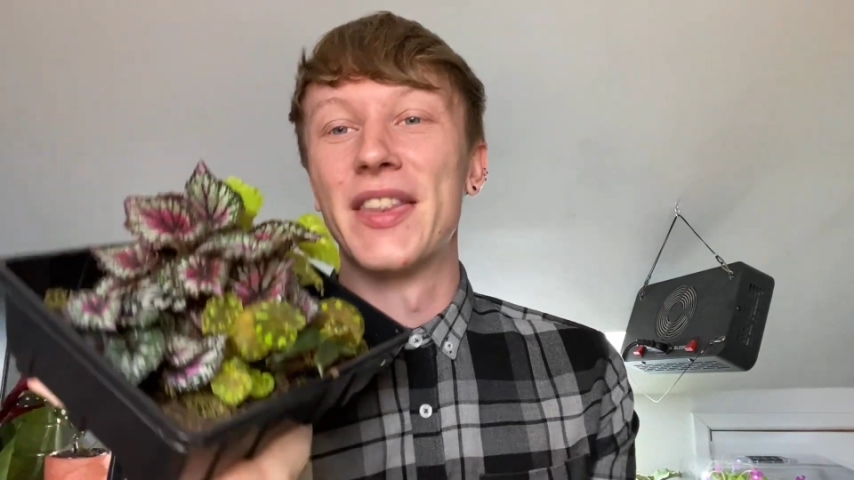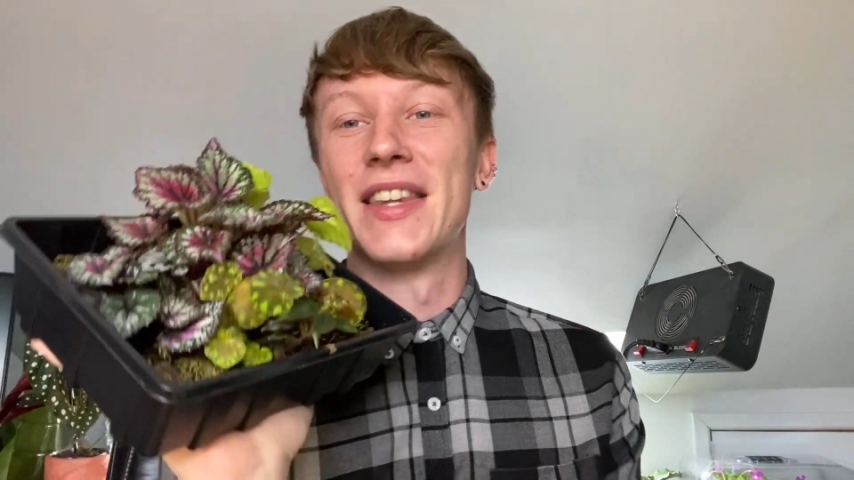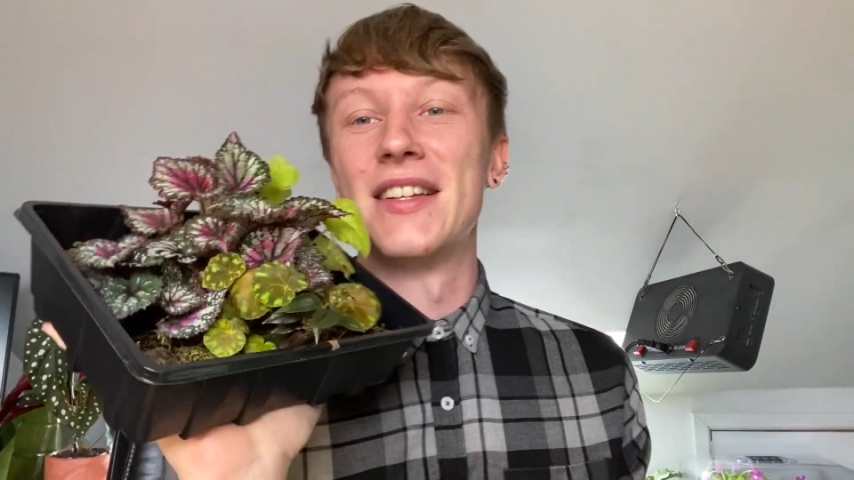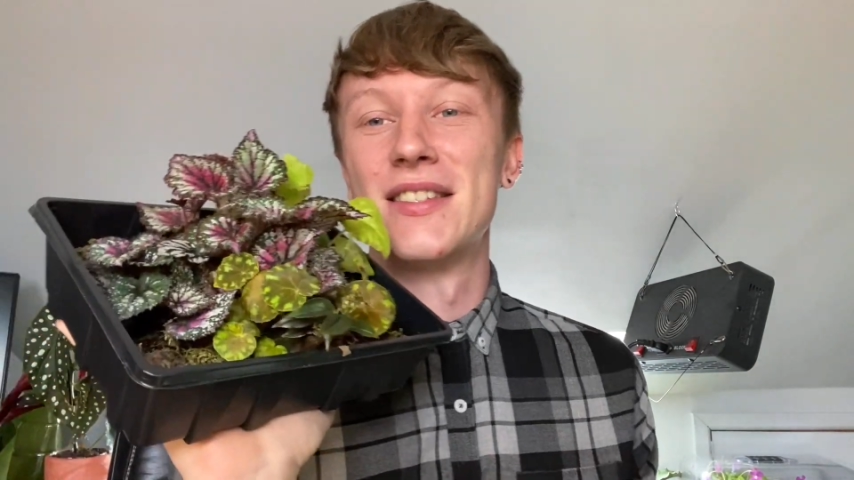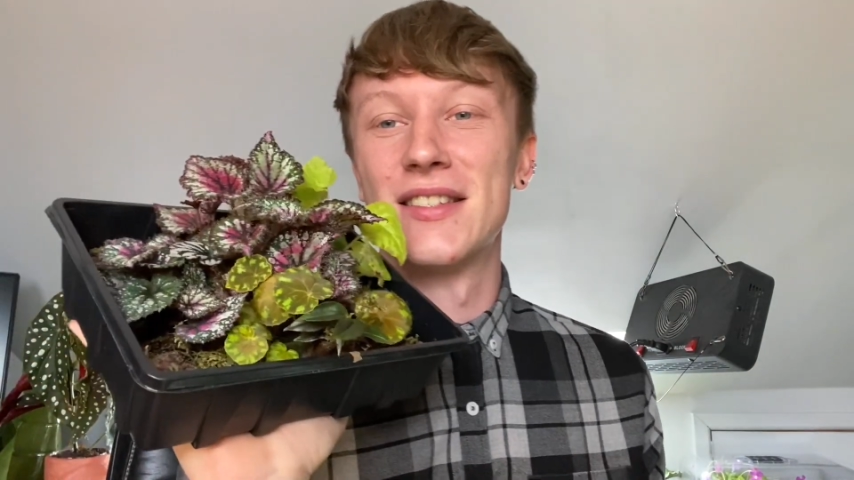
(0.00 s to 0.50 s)

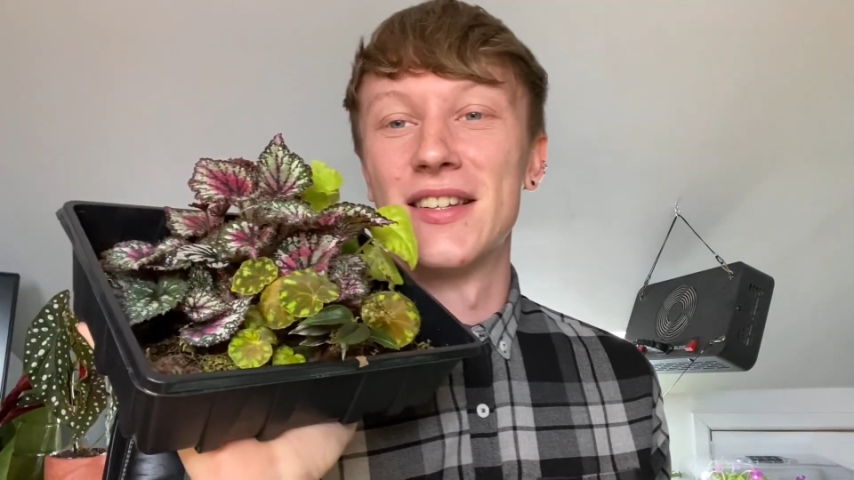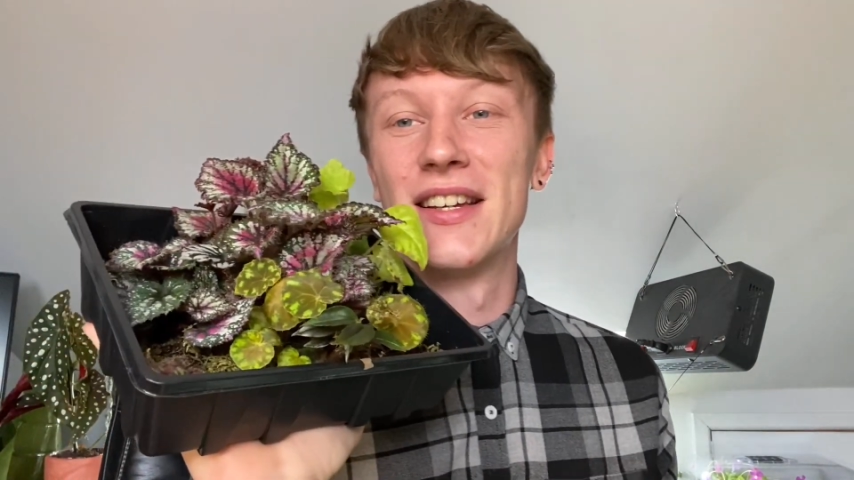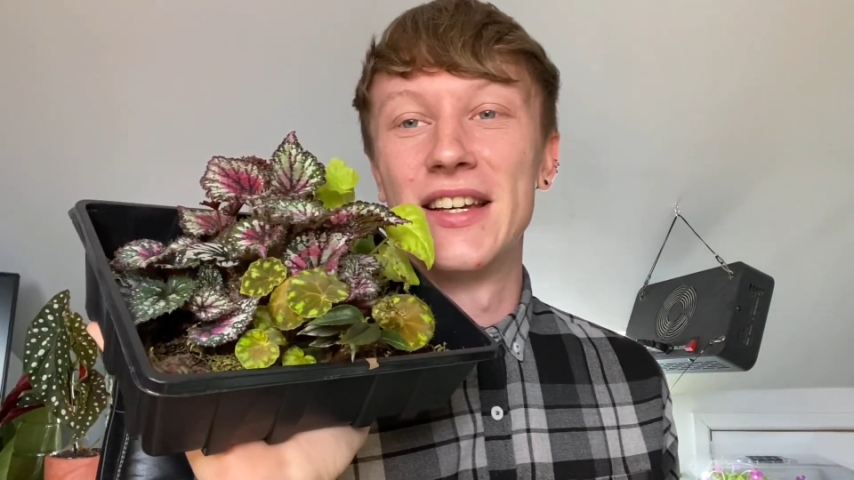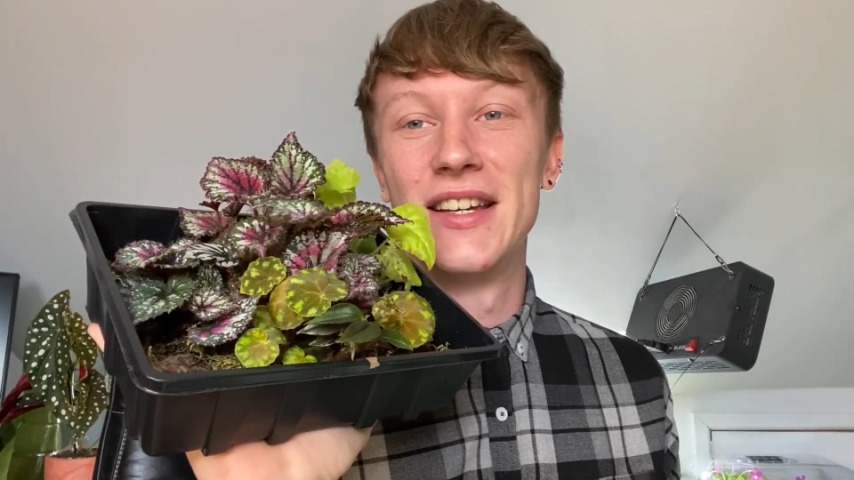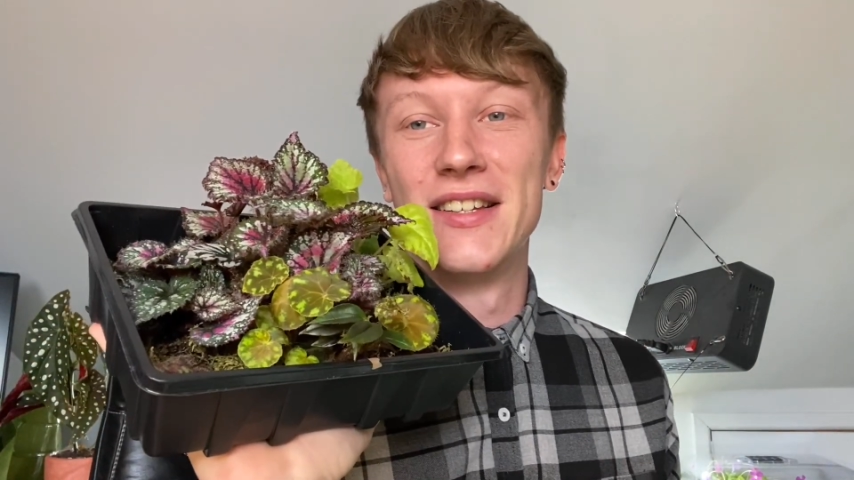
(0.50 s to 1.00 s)
this
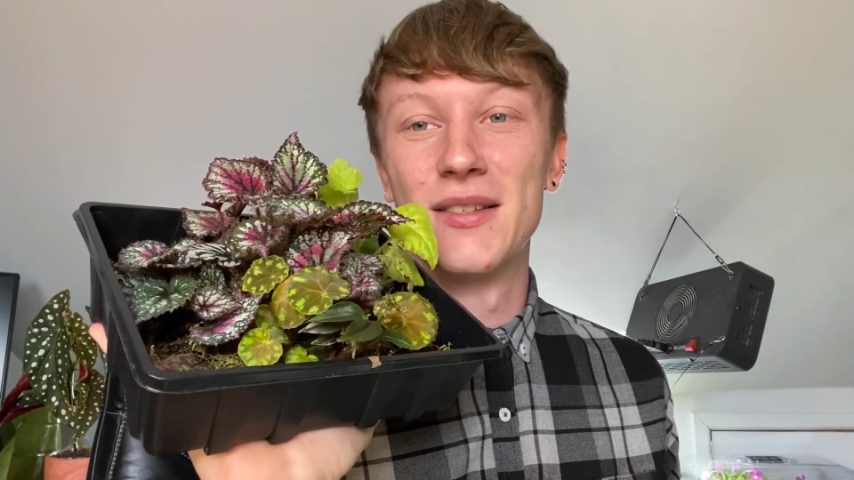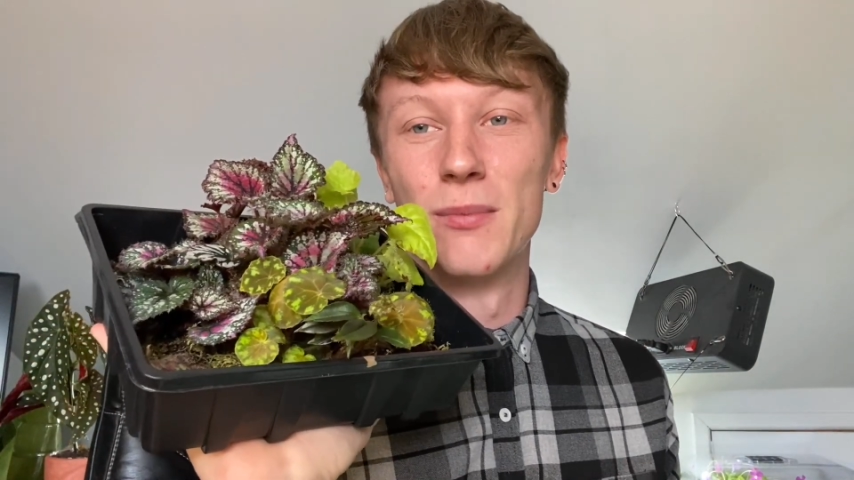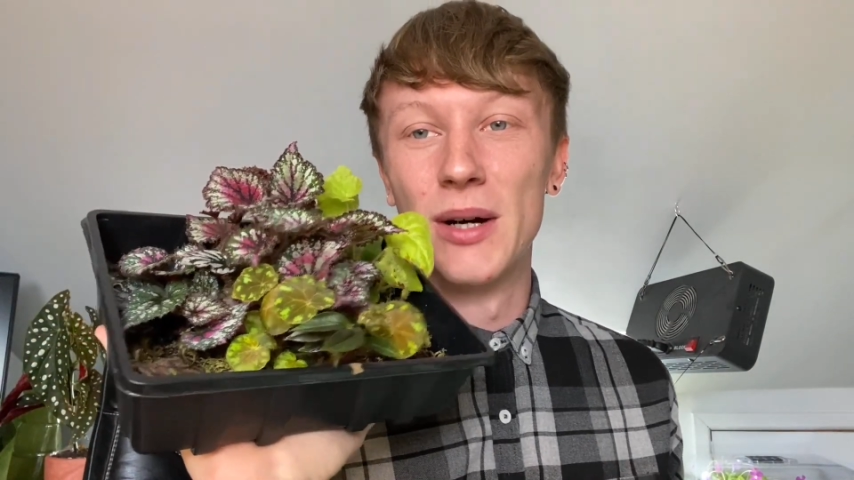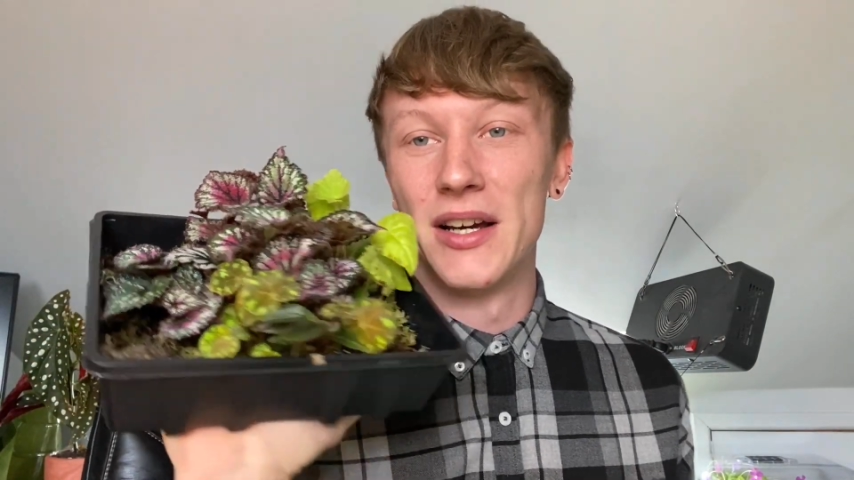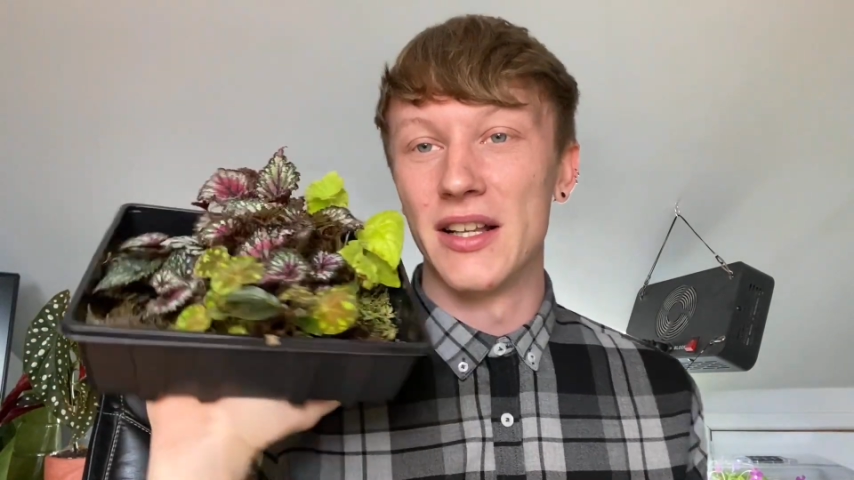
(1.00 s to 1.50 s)
is
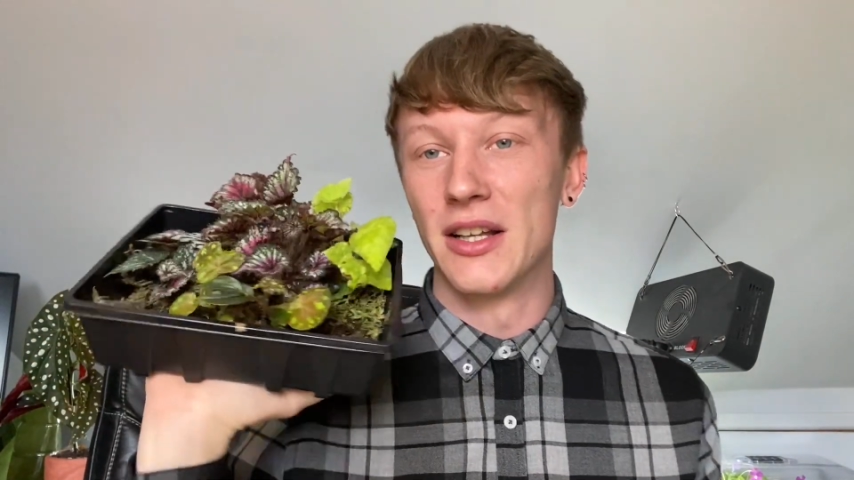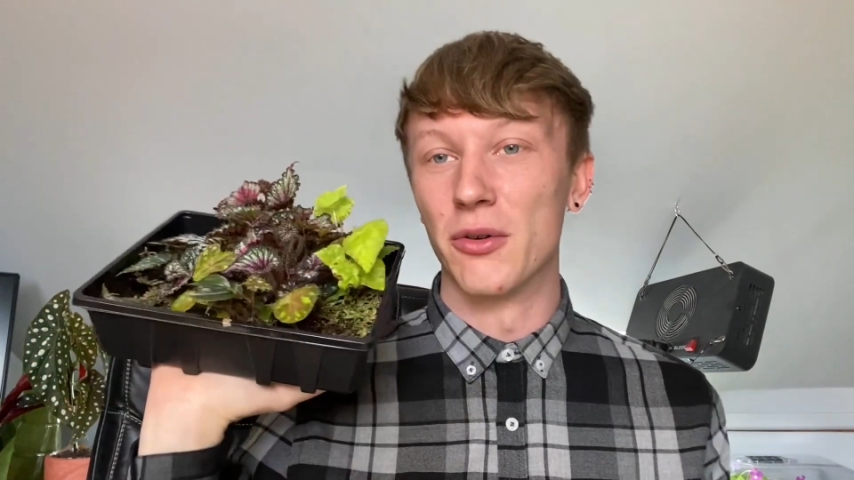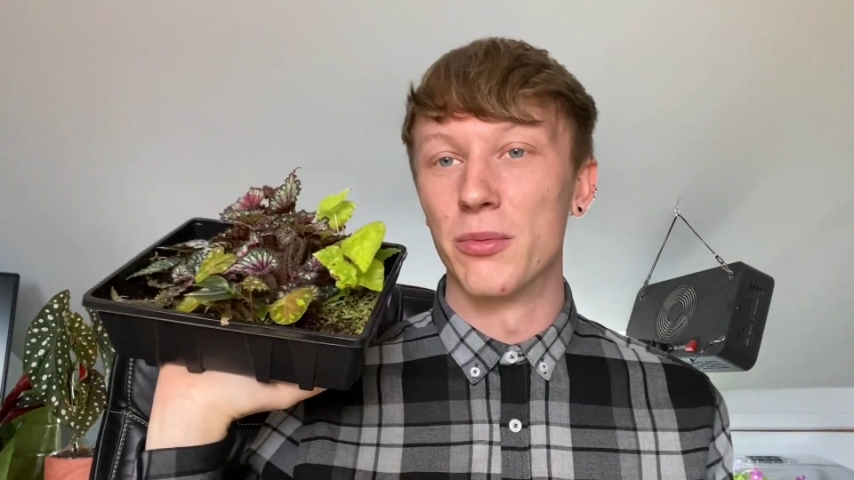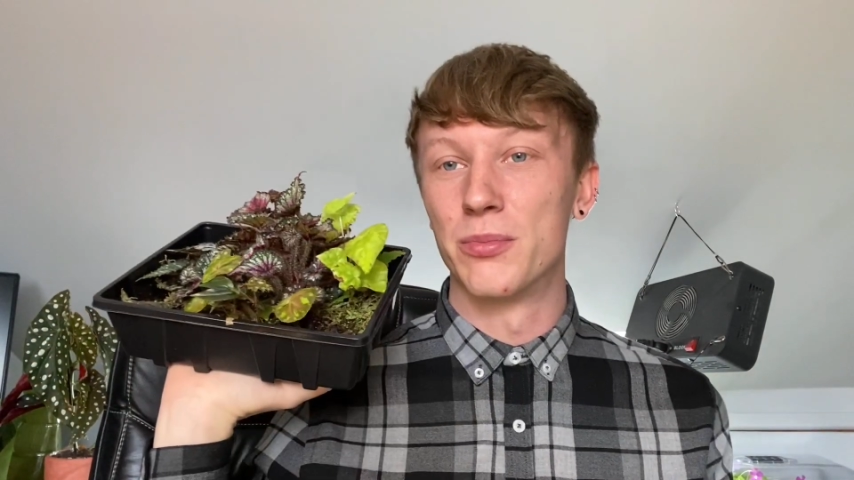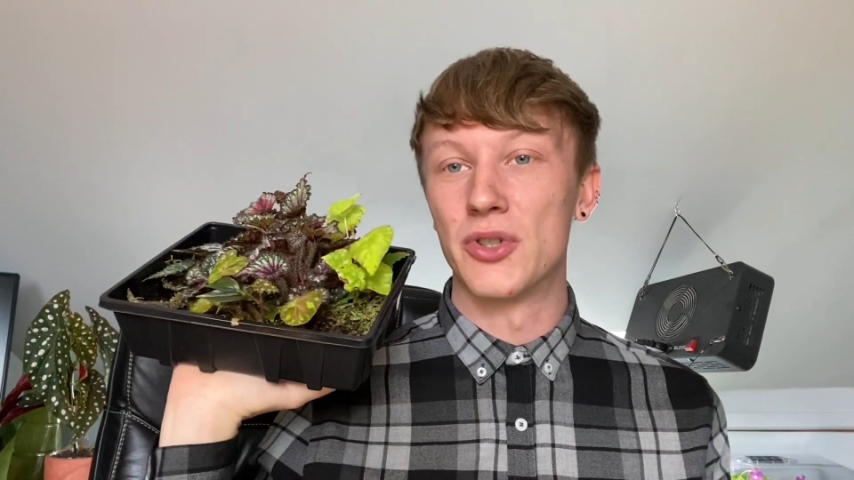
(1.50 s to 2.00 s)
my little